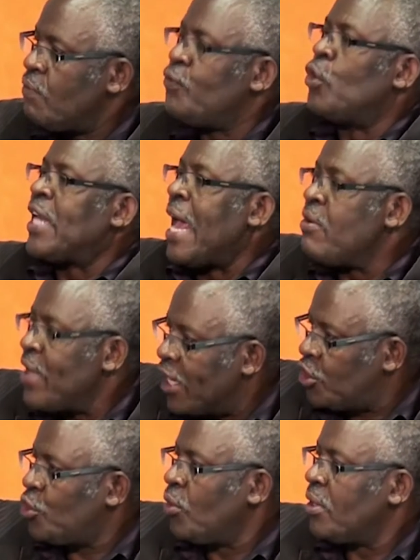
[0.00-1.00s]
for
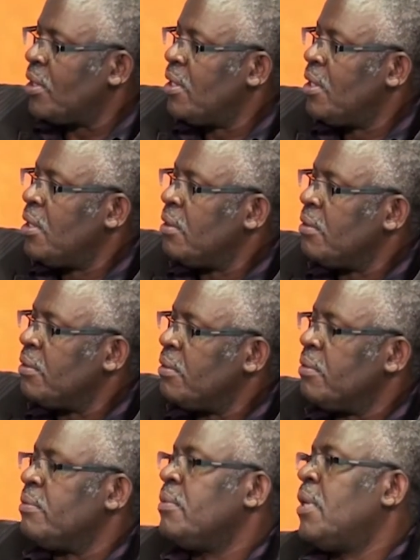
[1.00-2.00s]
direction.
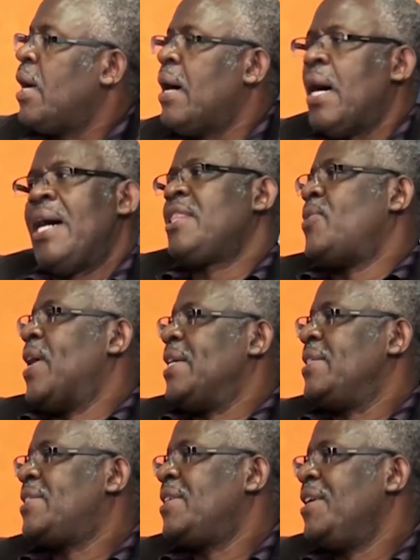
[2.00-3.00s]

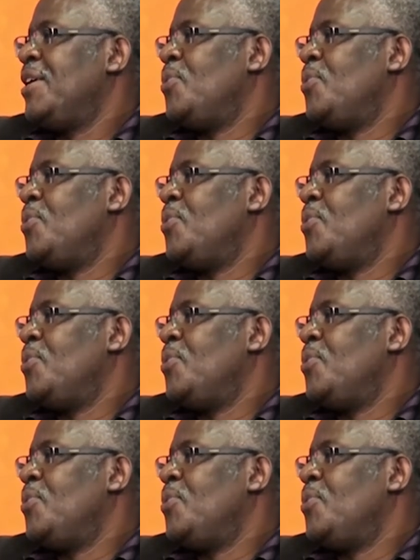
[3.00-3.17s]
Otherwise,